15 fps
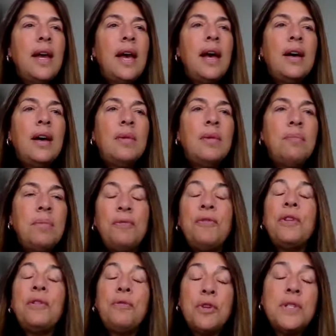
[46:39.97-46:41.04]
But for
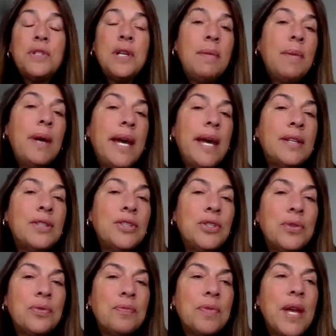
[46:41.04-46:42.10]
the first time, I had
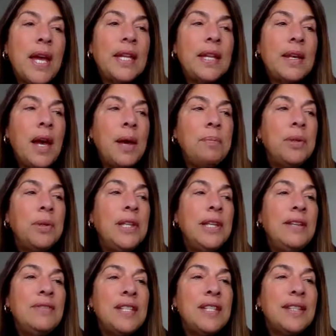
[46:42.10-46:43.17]
to. And I
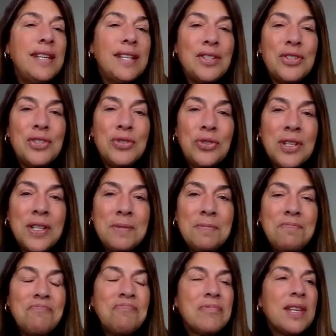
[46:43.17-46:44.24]
believed in the industry.
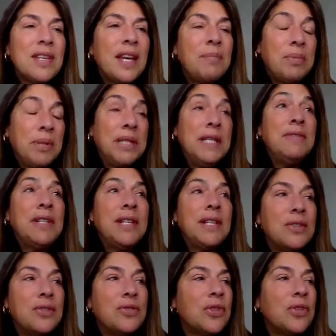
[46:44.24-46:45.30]
I believe in the
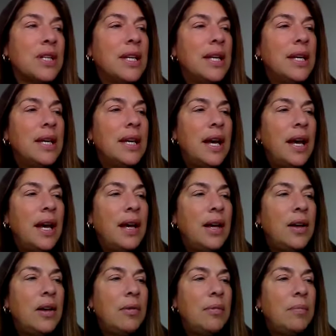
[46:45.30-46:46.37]
industry.
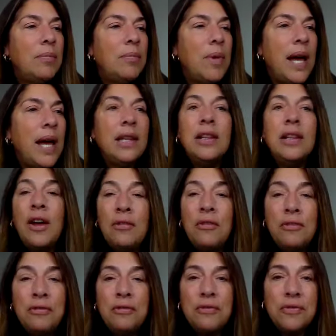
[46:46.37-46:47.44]
I love